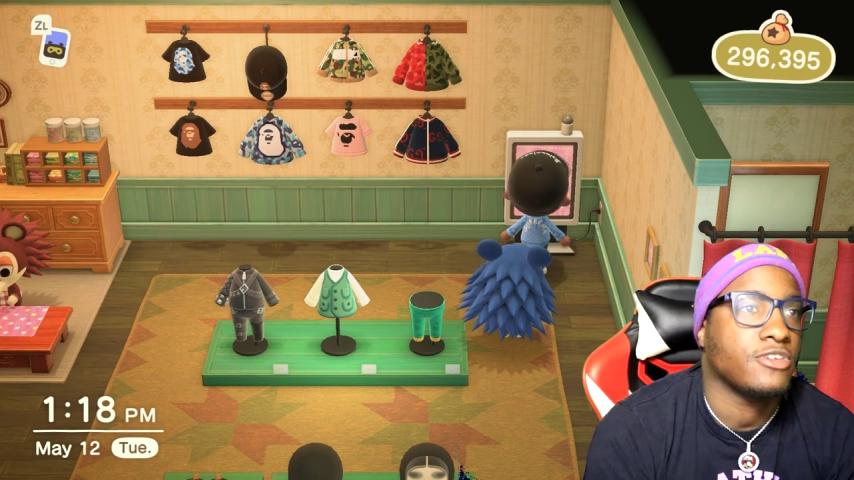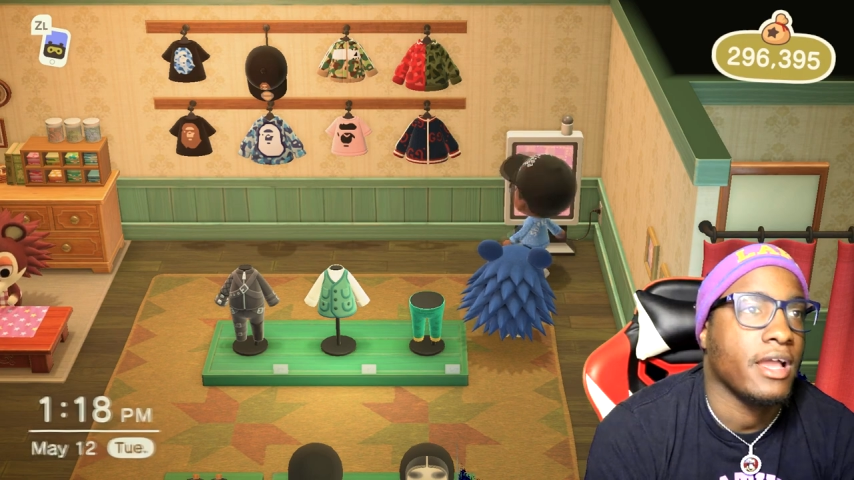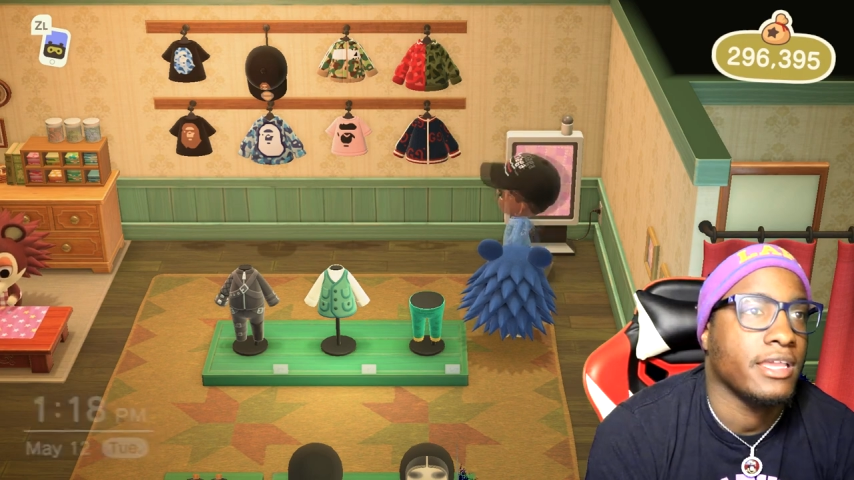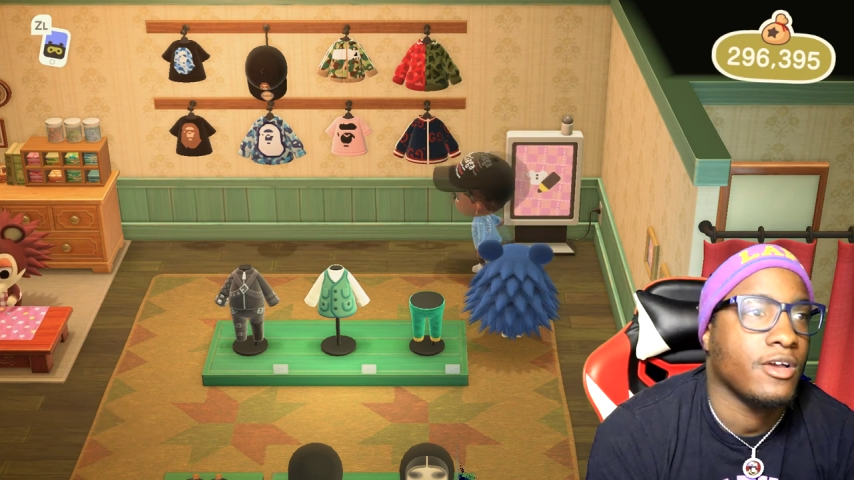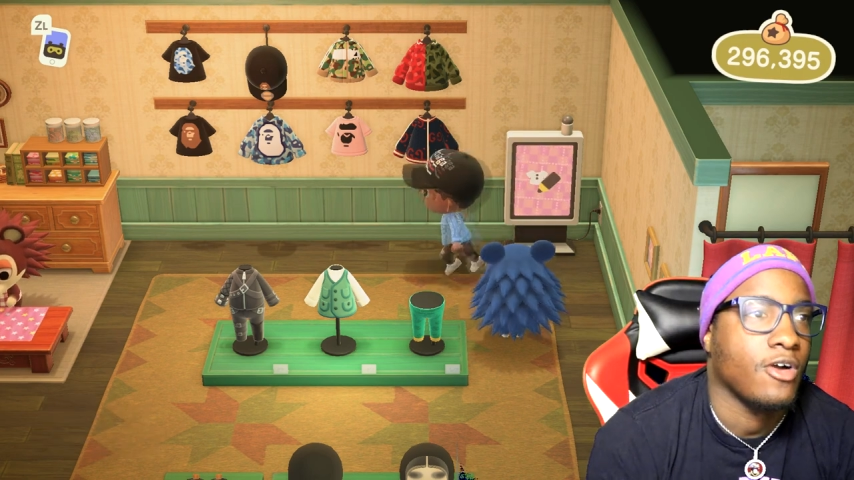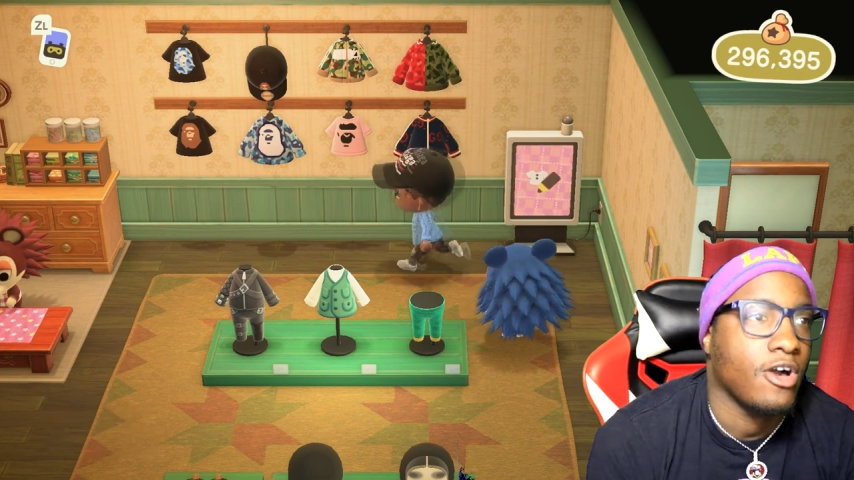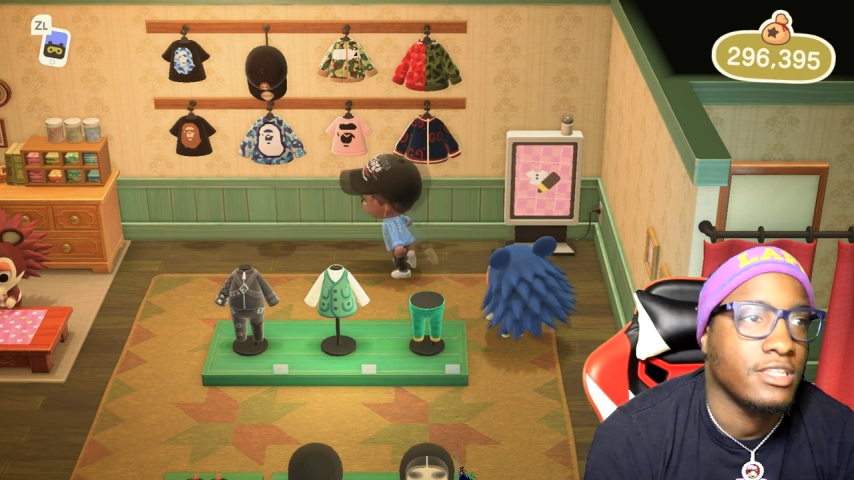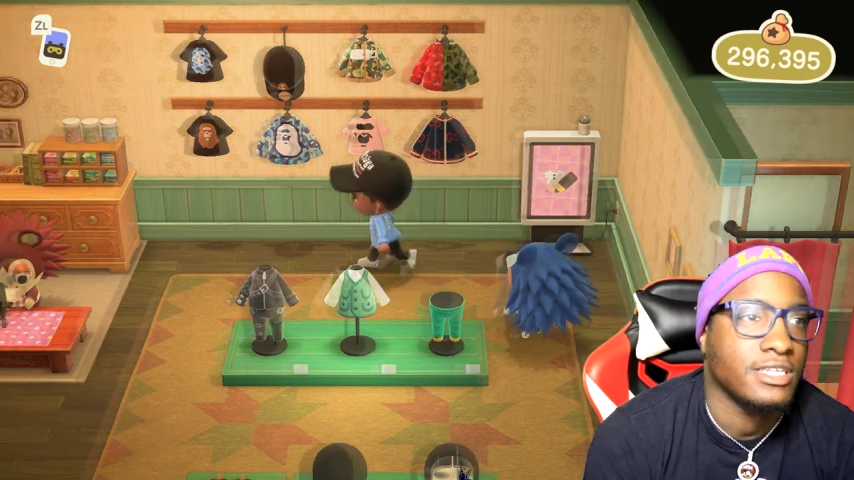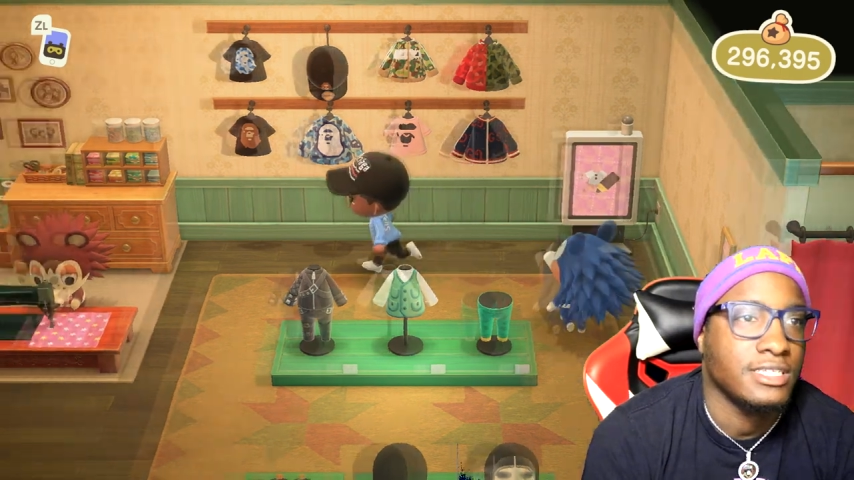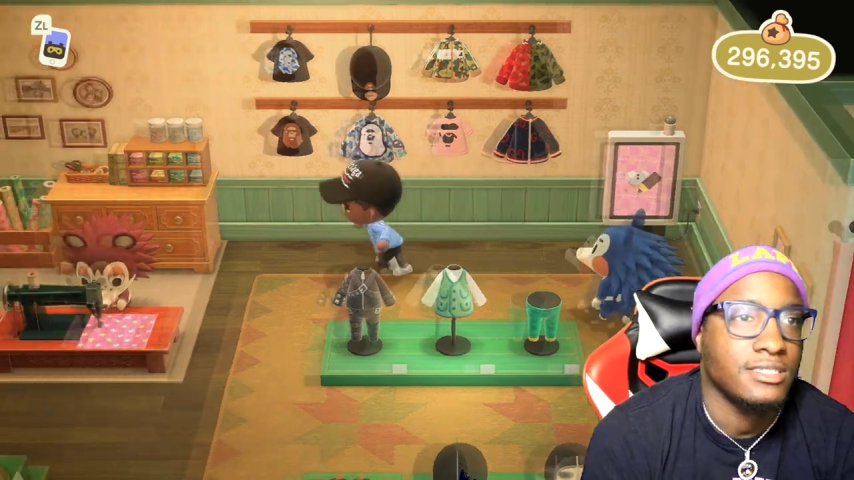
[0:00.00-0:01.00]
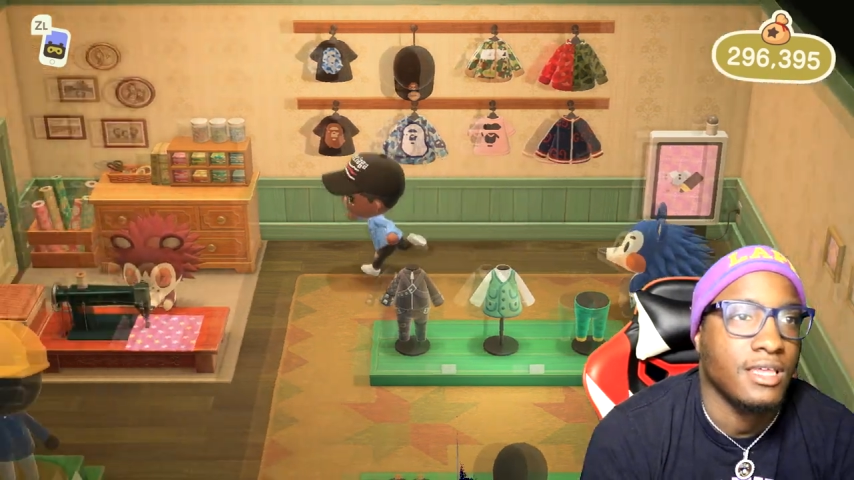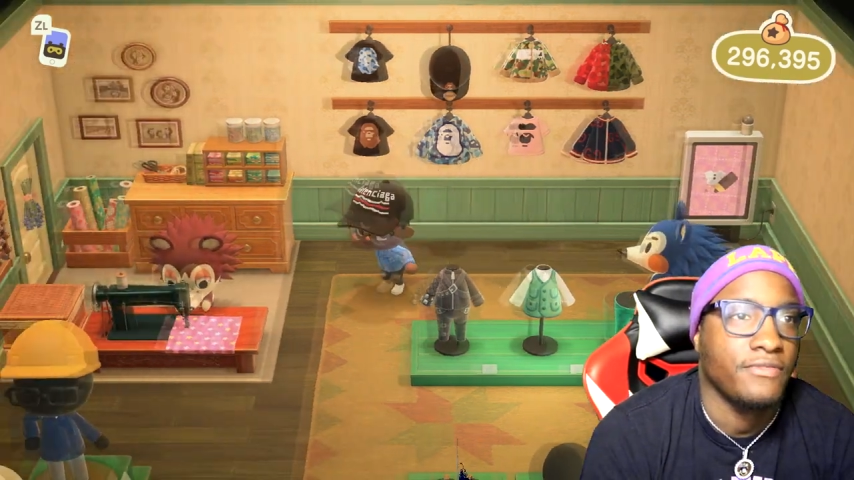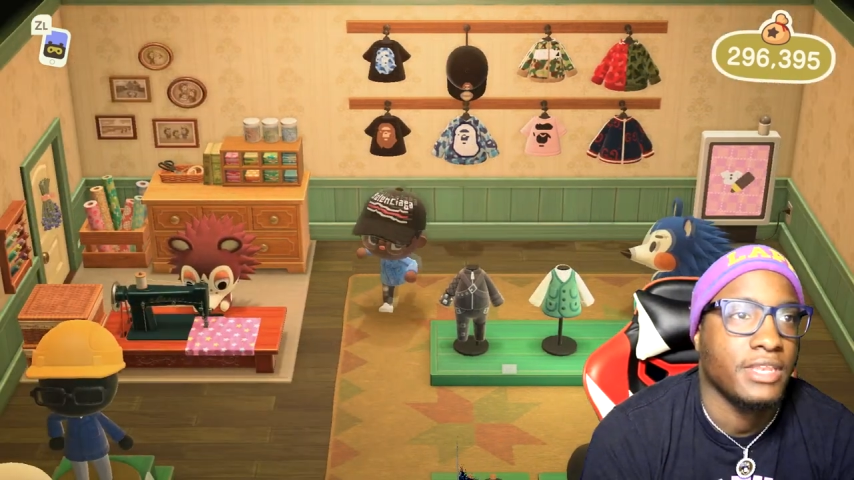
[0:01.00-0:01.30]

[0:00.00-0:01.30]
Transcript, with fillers: try on all of this stuff,